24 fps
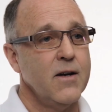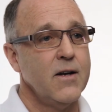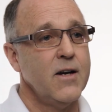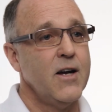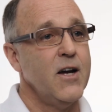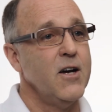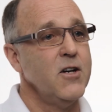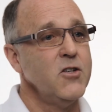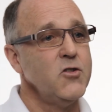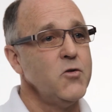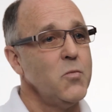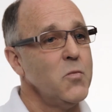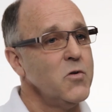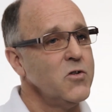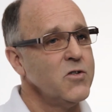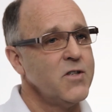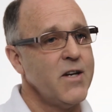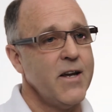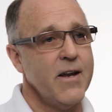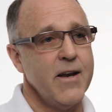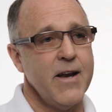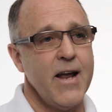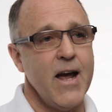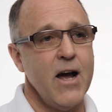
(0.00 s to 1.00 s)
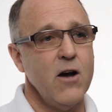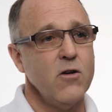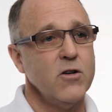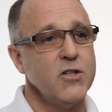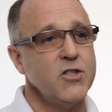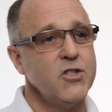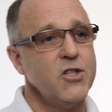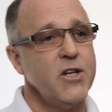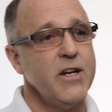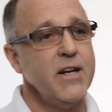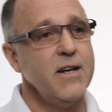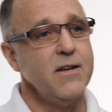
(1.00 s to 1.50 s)
Customers can now
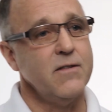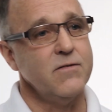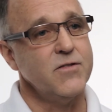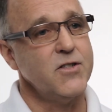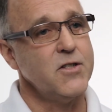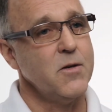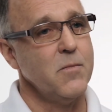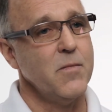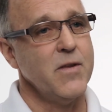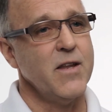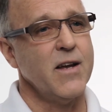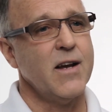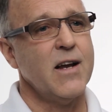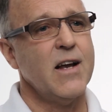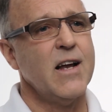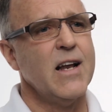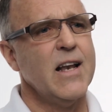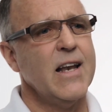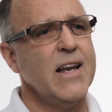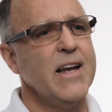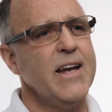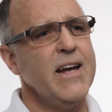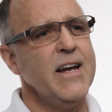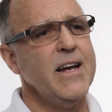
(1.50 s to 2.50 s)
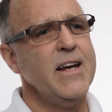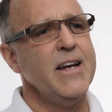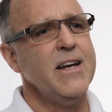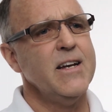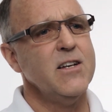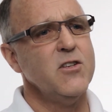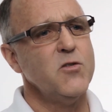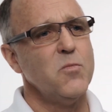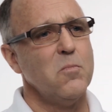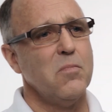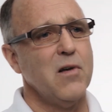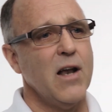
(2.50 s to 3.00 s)
achieve some of the
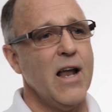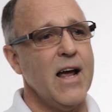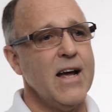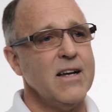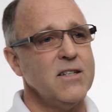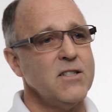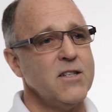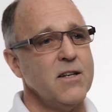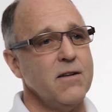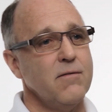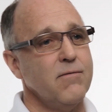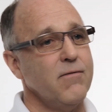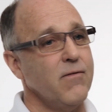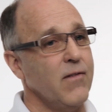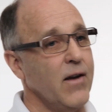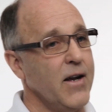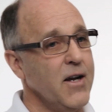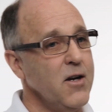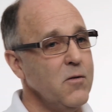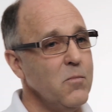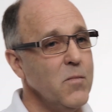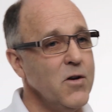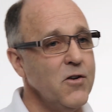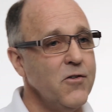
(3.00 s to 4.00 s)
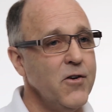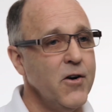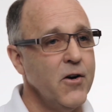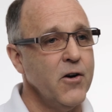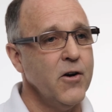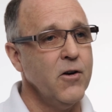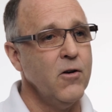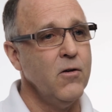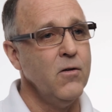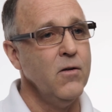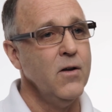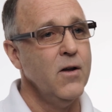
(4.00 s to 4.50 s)
cleanest plastic flake
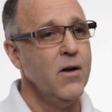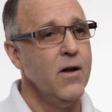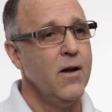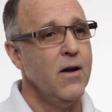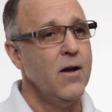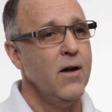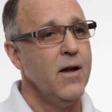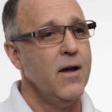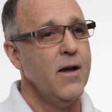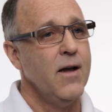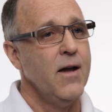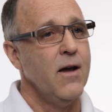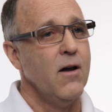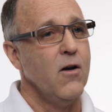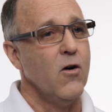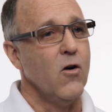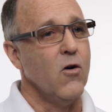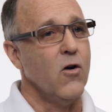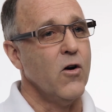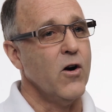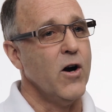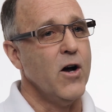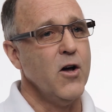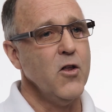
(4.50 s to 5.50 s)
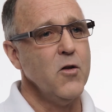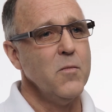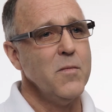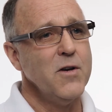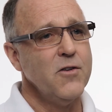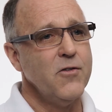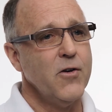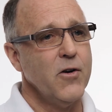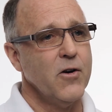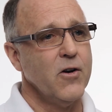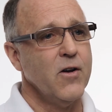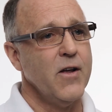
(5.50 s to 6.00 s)
material or other
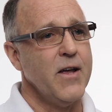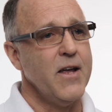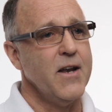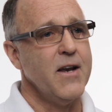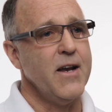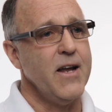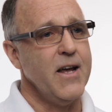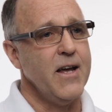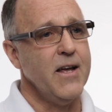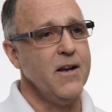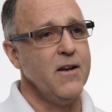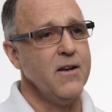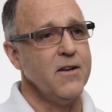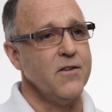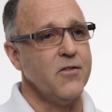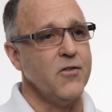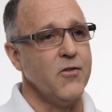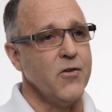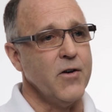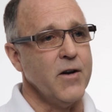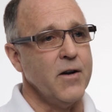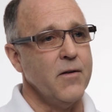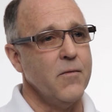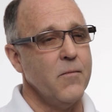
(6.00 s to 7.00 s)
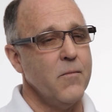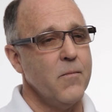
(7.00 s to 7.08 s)
material in the industry.